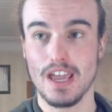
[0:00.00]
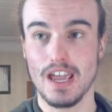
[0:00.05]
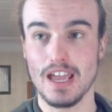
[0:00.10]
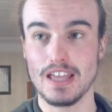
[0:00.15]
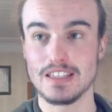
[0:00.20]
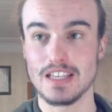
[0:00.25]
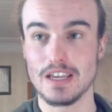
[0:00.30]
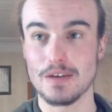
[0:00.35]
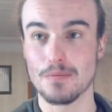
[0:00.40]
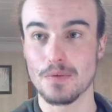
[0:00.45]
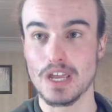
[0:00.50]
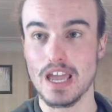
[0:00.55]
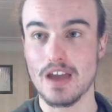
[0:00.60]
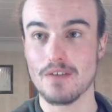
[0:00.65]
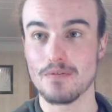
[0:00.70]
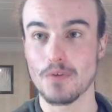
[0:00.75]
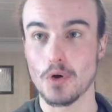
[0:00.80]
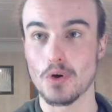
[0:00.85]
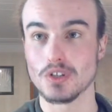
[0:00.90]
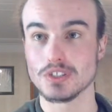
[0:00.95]
And then we
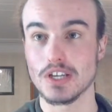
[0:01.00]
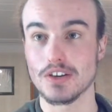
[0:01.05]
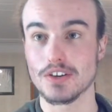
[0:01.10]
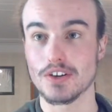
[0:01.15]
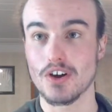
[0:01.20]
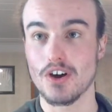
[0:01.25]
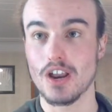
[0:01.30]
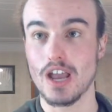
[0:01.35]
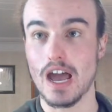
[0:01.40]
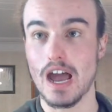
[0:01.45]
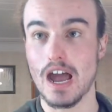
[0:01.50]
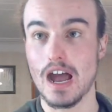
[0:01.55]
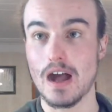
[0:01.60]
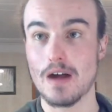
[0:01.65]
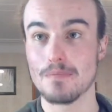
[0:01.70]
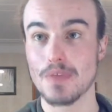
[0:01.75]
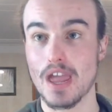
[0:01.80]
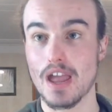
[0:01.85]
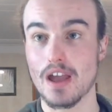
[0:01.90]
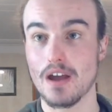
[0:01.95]
have also got
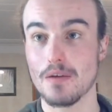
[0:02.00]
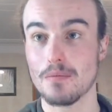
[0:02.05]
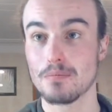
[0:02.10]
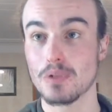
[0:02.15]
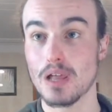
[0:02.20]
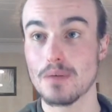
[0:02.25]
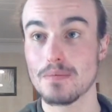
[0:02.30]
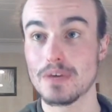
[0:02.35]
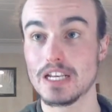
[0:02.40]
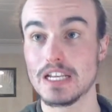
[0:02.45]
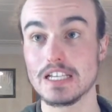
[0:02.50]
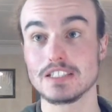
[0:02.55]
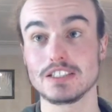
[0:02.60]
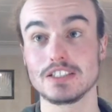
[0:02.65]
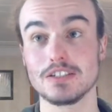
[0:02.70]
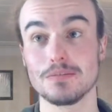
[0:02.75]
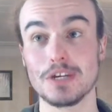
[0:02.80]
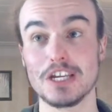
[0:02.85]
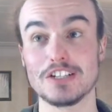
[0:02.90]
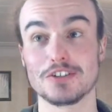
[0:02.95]
Plummer
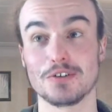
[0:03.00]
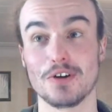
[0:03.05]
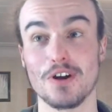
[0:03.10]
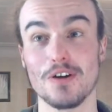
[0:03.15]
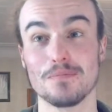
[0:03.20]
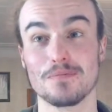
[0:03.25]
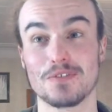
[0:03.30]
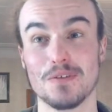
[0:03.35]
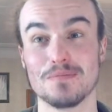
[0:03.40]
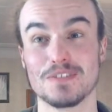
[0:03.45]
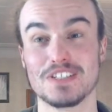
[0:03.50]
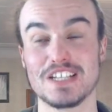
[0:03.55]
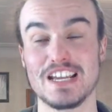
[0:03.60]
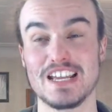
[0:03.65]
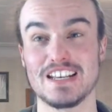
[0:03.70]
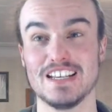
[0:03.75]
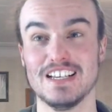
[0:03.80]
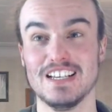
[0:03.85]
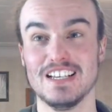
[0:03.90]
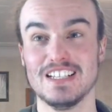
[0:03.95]
needs to be dropped from
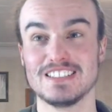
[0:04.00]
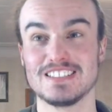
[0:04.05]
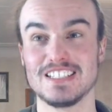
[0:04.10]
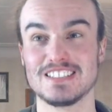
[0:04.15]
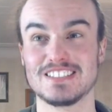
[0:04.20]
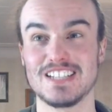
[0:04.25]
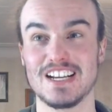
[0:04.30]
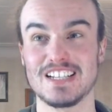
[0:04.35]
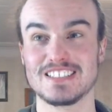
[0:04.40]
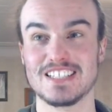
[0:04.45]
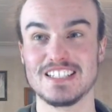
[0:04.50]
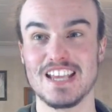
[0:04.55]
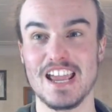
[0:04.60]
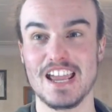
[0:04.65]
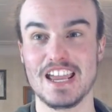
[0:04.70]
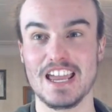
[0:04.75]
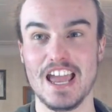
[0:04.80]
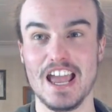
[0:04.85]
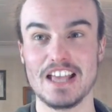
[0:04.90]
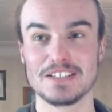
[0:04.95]
10, says Jason
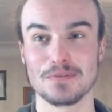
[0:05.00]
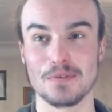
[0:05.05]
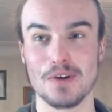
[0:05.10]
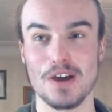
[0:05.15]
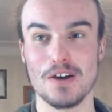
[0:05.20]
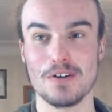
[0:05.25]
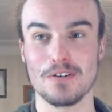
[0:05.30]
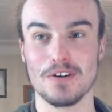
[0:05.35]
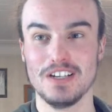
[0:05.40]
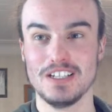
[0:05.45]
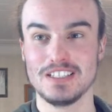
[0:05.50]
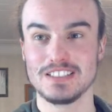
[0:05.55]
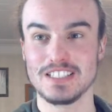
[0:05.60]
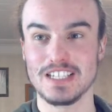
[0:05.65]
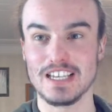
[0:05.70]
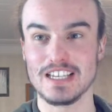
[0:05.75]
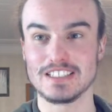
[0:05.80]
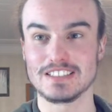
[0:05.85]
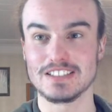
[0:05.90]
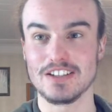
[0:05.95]
Yang as well.
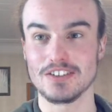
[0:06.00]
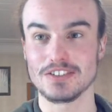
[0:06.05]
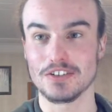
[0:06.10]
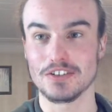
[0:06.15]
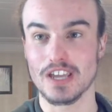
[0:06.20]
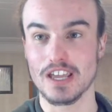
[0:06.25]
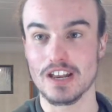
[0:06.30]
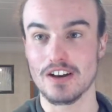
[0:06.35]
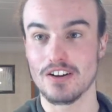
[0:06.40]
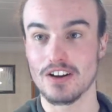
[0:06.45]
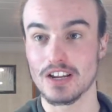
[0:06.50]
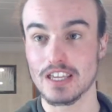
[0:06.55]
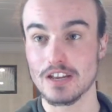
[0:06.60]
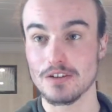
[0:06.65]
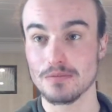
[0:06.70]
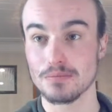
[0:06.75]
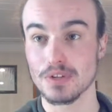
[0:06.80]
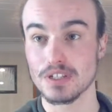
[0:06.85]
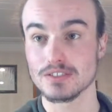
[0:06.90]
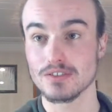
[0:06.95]
So he is not too keen on it.
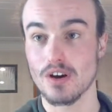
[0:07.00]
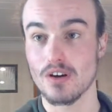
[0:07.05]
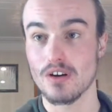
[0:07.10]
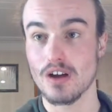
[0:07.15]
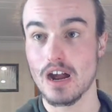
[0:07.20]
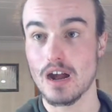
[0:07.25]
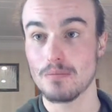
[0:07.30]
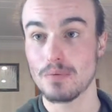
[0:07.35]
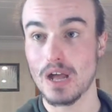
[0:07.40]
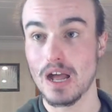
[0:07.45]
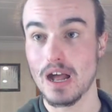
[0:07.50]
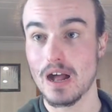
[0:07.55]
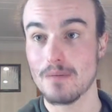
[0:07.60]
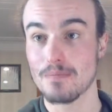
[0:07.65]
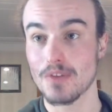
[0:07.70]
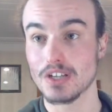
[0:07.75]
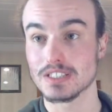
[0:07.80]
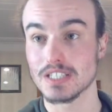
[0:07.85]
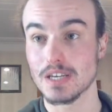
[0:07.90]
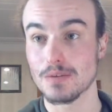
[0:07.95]
Can you please scroll up?
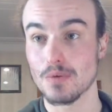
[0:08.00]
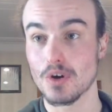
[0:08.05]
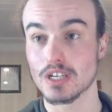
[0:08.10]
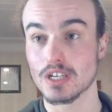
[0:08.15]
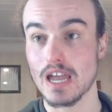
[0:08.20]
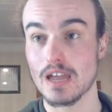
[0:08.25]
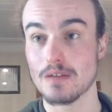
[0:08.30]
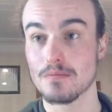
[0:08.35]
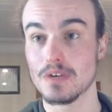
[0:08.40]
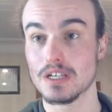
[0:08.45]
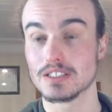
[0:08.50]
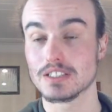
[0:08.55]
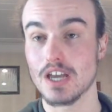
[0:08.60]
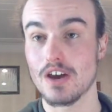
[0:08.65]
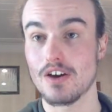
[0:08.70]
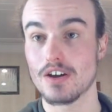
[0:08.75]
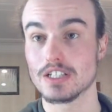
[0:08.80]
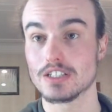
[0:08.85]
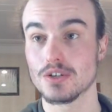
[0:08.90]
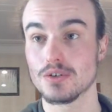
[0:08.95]
I see what game is
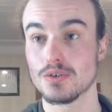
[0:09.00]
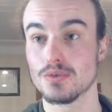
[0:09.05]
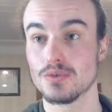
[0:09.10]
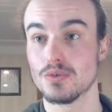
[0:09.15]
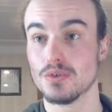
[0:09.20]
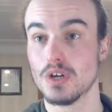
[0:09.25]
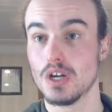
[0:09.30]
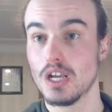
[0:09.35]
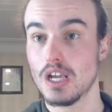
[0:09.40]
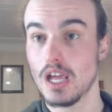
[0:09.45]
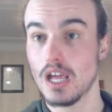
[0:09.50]
going to.